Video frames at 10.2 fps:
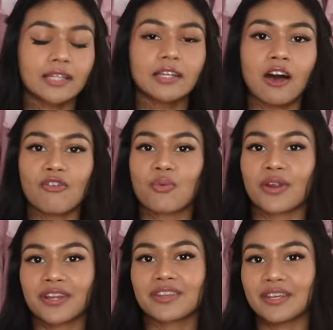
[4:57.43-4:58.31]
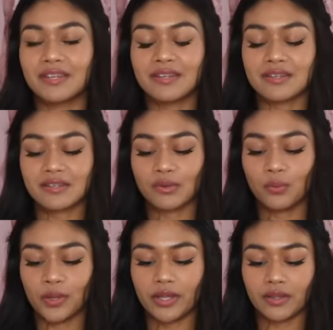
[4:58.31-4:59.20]
love wearing these
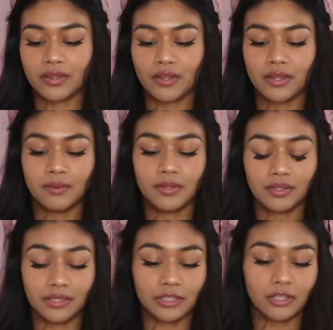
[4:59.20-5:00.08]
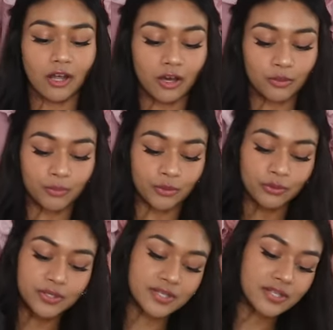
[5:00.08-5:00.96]
with little UGG
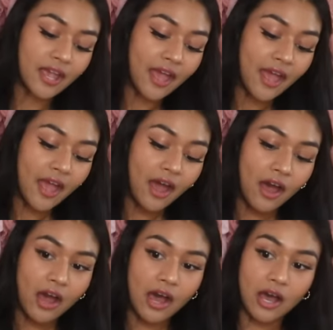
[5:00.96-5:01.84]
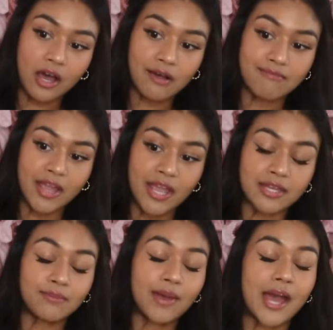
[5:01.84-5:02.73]
boots and
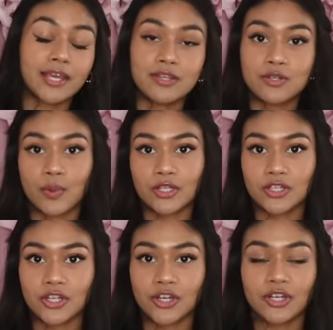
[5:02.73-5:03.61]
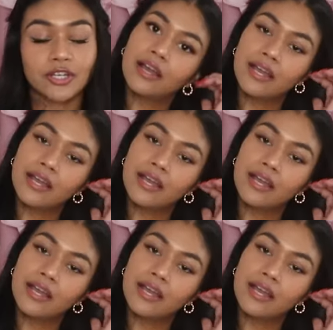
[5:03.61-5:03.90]
a baggy sweatshirt.